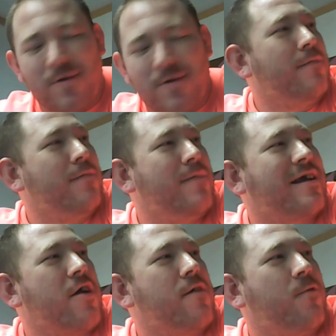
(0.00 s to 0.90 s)
got to be
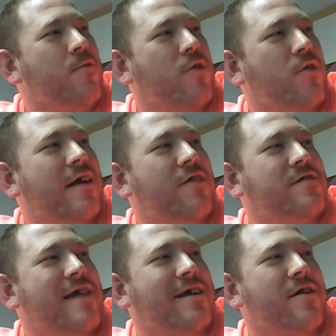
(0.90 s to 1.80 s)
careful and go down there and
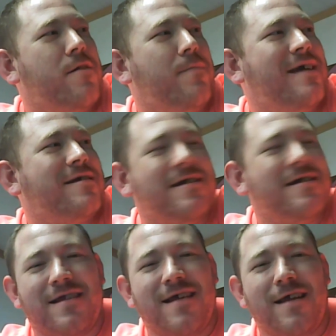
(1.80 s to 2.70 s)
take care of business
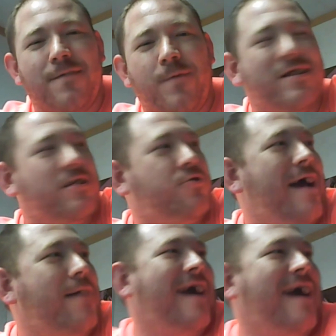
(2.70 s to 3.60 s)
and avoid the
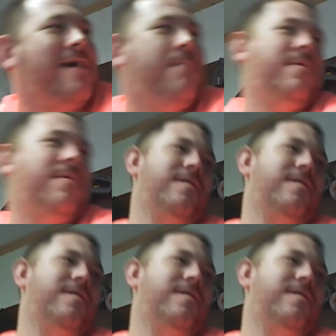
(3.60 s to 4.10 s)
trap game.